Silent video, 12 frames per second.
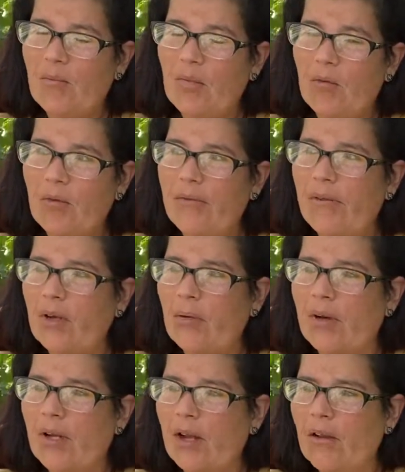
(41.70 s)
reveal
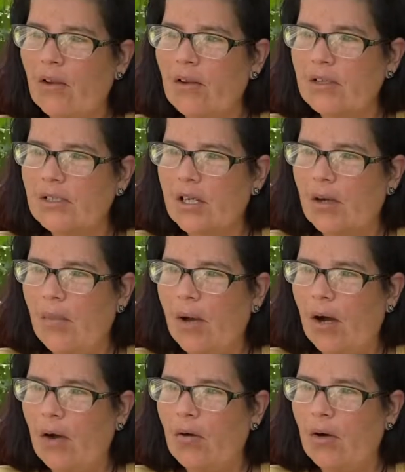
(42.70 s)
what I learned
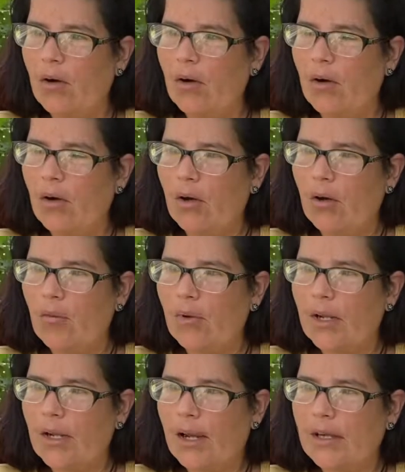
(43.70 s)
about
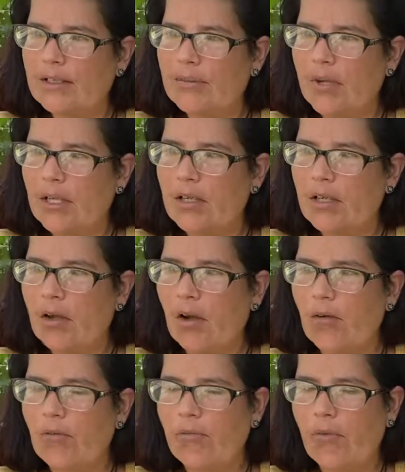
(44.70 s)
reenactment
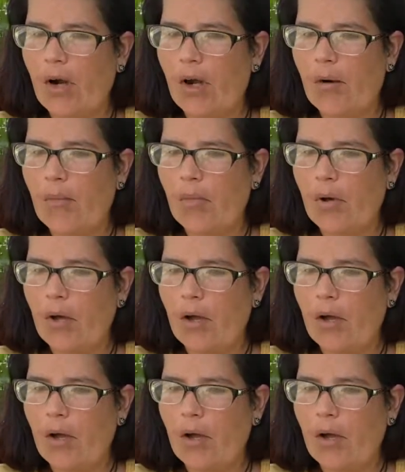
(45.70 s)
from